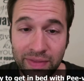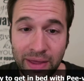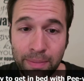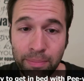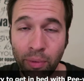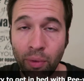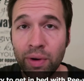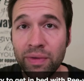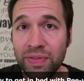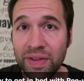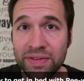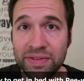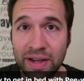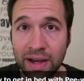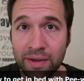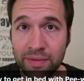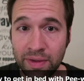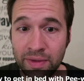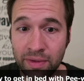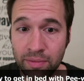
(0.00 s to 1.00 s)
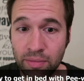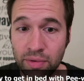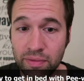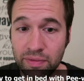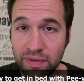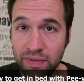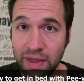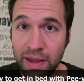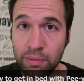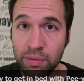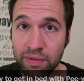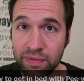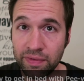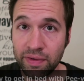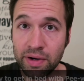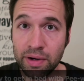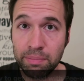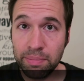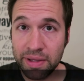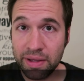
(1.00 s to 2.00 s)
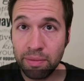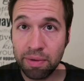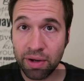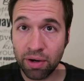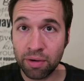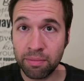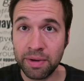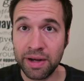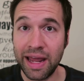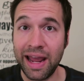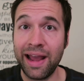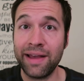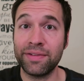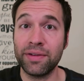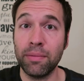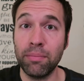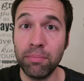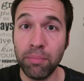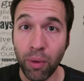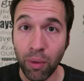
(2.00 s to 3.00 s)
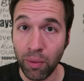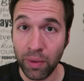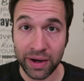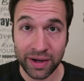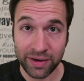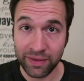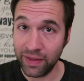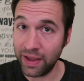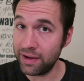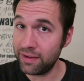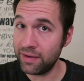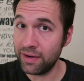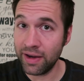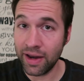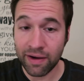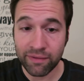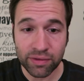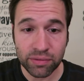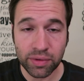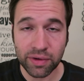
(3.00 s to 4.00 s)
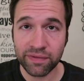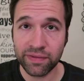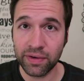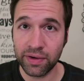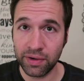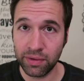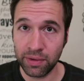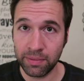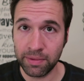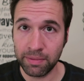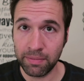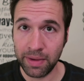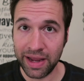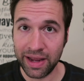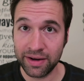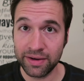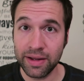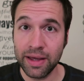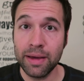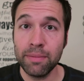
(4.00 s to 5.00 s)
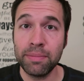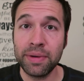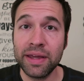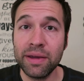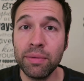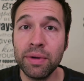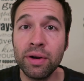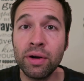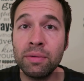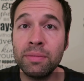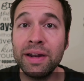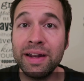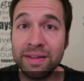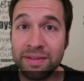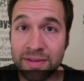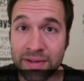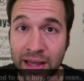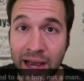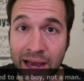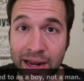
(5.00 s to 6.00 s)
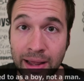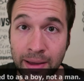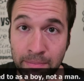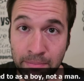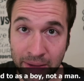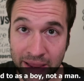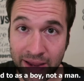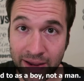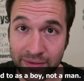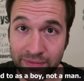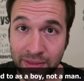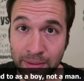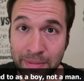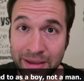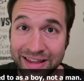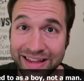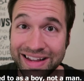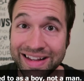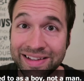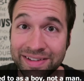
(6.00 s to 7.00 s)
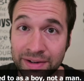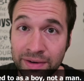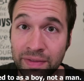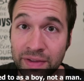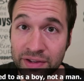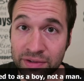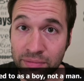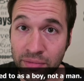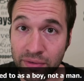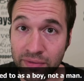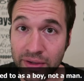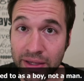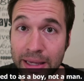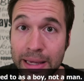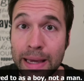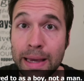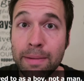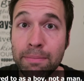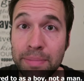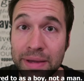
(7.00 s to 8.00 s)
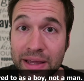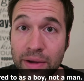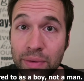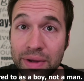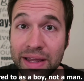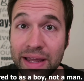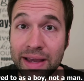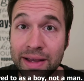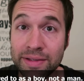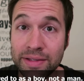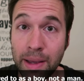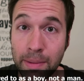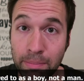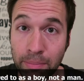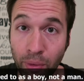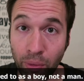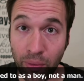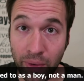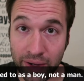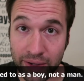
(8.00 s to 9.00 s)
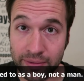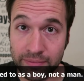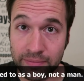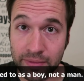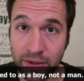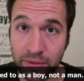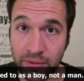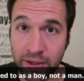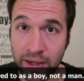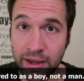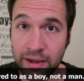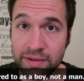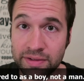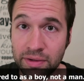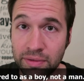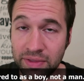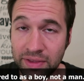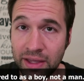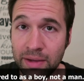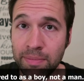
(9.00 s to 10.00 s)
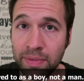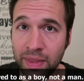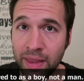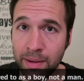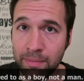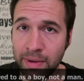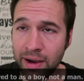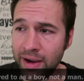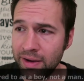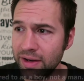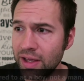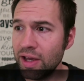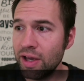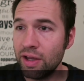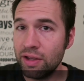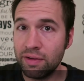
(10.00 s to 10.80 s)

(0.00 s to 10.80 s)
They point this out in the movie. They refer to Pee Wee Herman as a boy. They never refer to him a man. Pee Wee Herman is not a man. They make it clear in this movie Pee Wee is a boy. Okay, so keep that in mind.